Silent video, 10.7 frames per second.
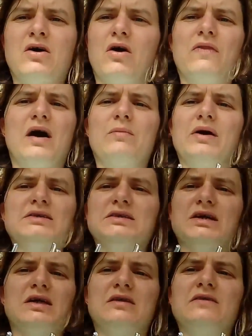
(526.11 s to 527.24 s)
on that
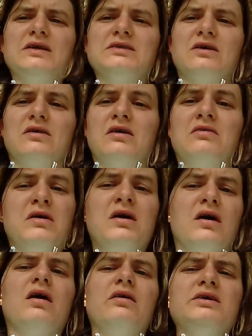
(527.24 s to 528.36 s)
basis, I think these are
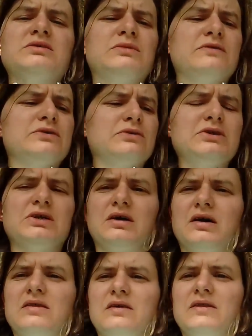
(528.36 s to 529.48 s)
an instrument of torture.
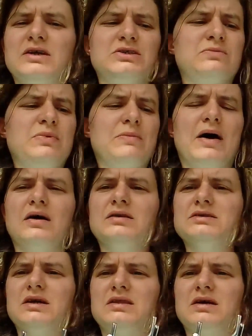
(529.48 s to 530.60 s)
I think they should be
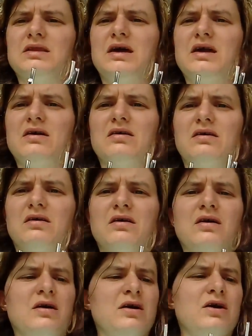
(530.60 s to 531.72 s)
banned. I think they
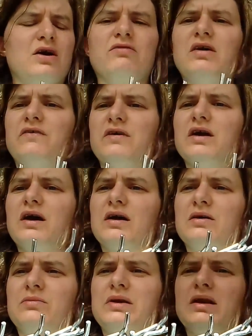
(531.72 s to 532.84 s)
are horrific and
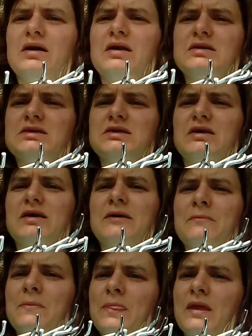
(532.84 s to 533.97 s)
completely unnecessary.
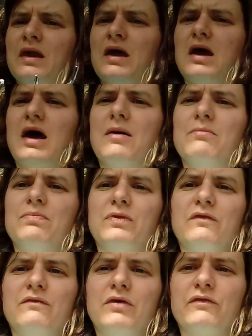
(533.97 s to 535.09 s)

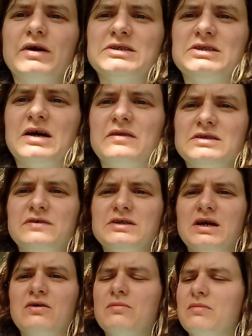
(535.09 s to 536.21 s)
Feel free to share this
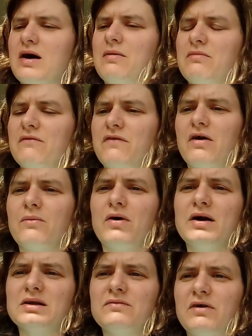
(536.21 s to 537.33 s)
video far and
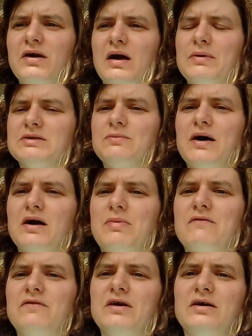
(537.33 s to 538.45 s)
wide. I'm very happy to back up
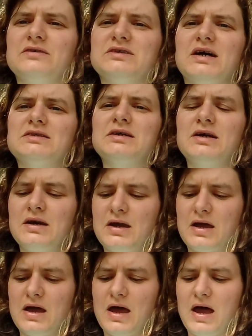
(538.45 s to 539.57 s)
everything I've said.
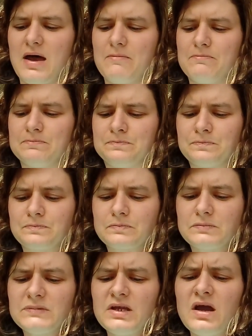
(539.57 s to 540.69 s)

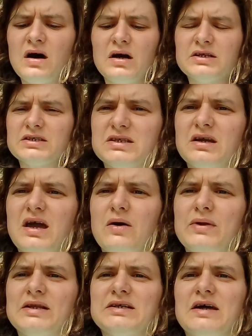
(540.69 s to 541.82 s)
I think,
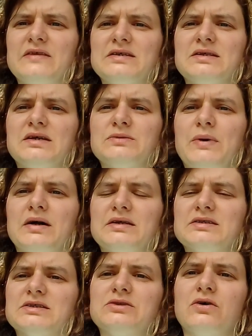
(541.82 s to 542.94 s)
we need to get these things banned.
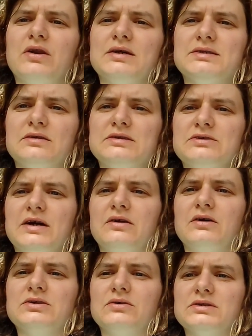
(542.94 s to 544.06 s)
It's just not necessary to train
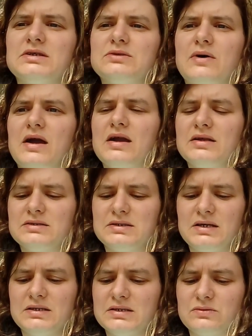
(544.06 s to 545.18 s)
our dogs this way.
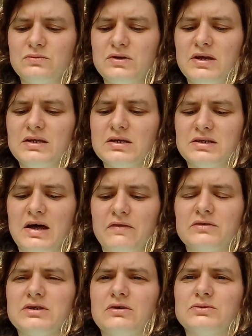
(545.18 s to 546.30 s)
It doesn't have the
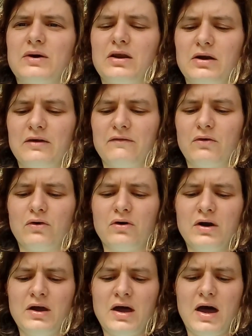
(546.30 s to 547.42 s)
results we're looking
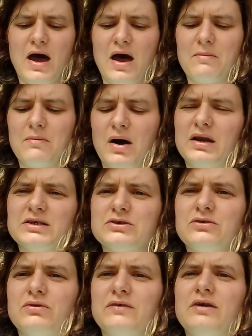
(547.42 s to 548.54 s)
for, and it's
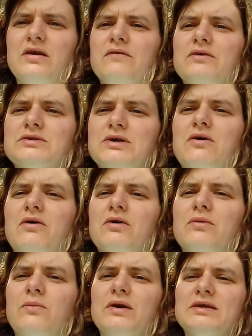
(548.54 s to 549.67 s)
cruel. If you love your dog
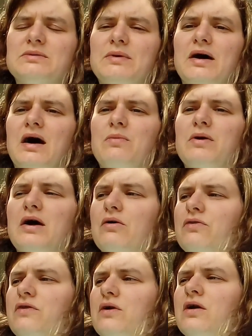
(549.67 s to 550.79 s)
and want it to be a happy,
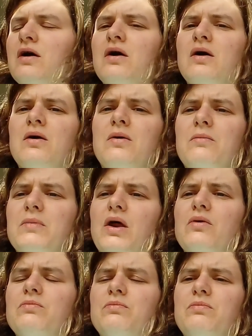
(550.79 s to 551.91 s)
healthy, you
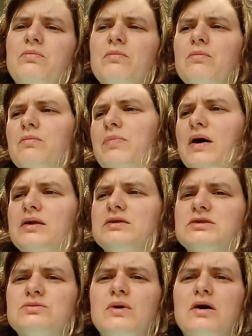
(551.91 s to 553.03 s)
know,
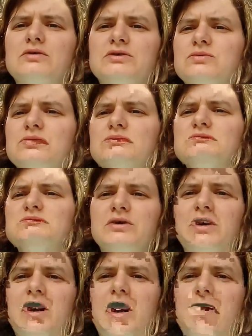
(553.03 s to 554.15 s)
balanced, well-trained,
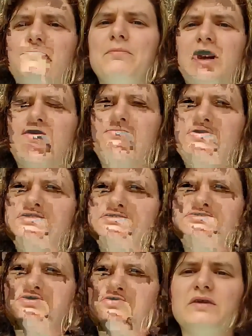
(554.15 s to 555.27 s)

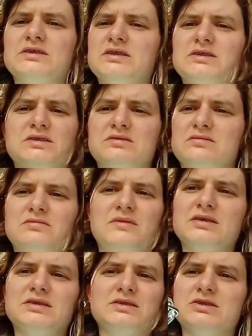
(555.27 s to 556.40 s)
obedient dog, this
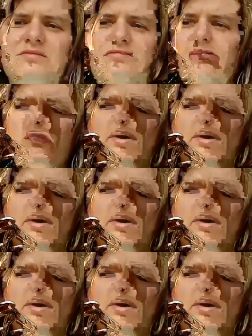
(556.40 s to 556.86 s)
is just not